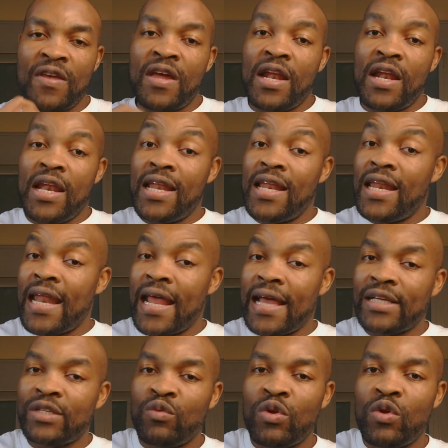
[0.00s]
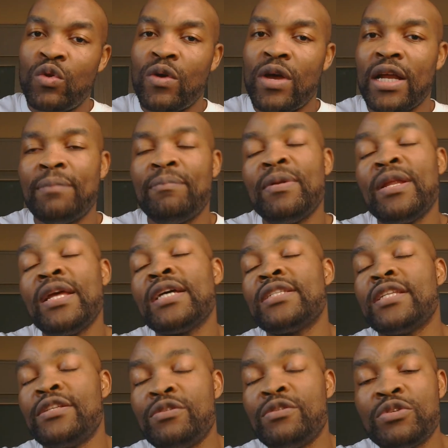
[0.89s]
Then the next we look at the player
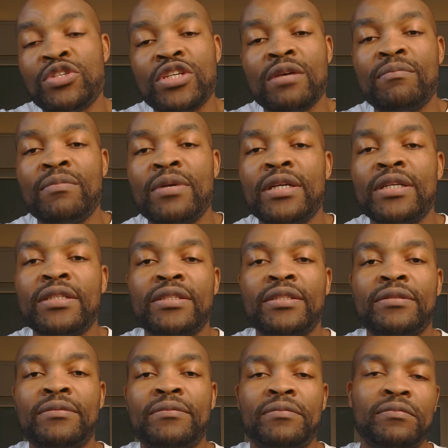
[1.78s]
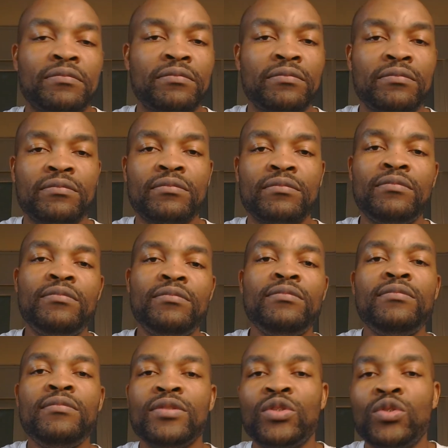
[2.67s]
status chambers.
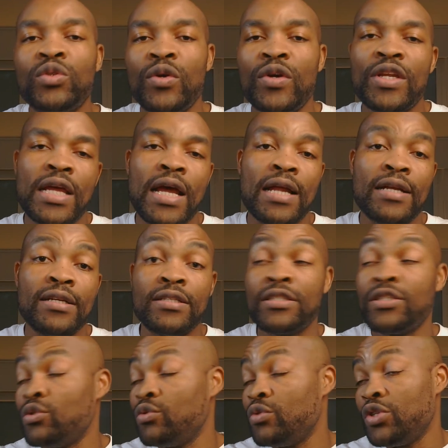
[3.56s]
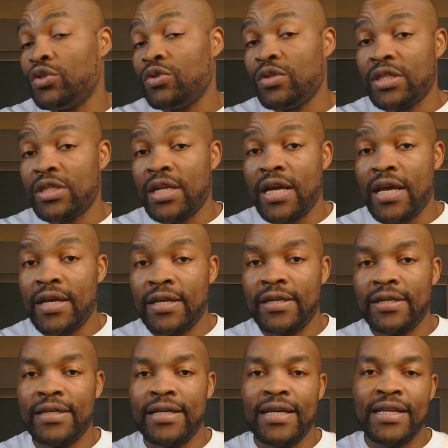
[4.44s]
So it handles situations like
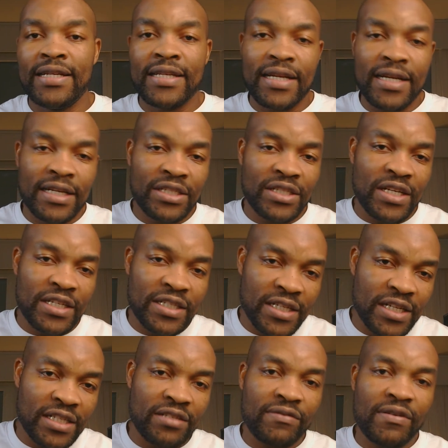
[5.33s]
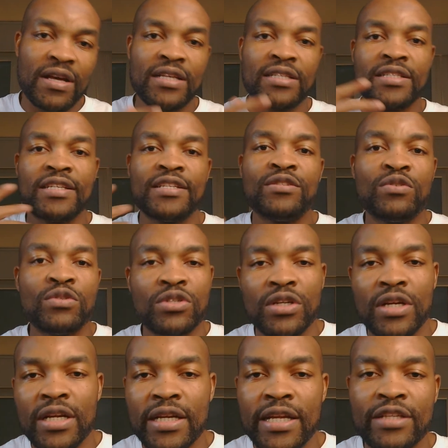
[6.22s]
international transfer, status
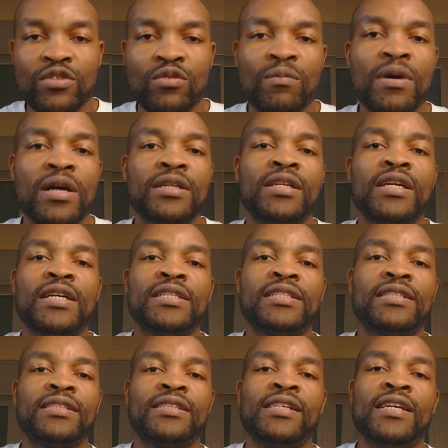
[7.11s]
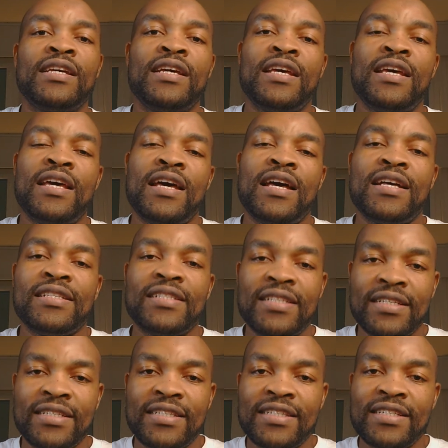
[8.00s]
related to matters,
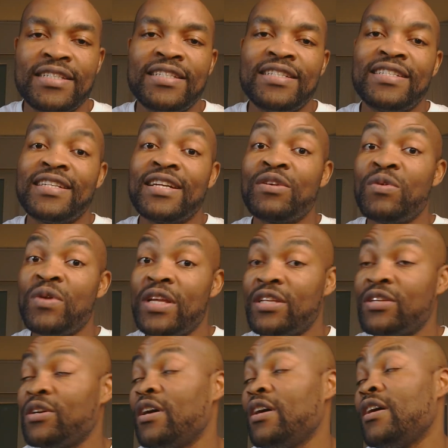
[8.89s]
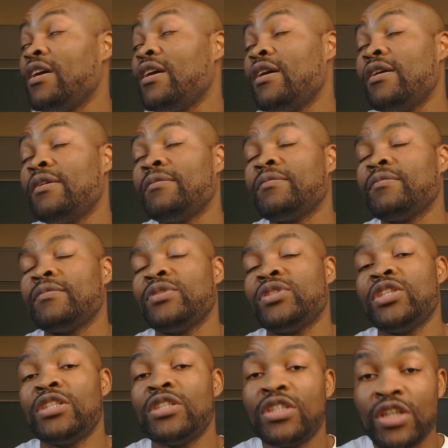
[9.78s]
certain
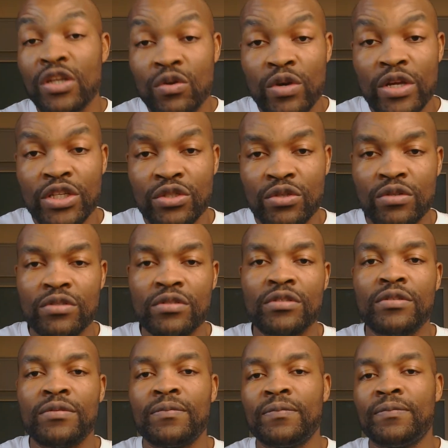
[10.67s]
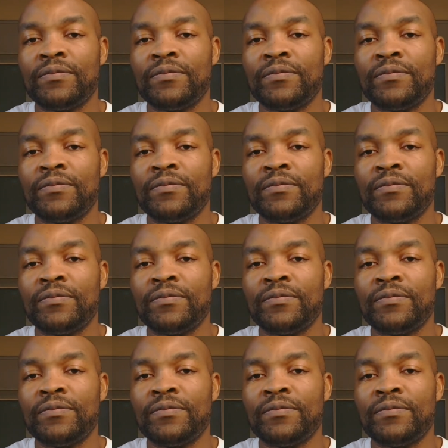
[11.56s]
regulations.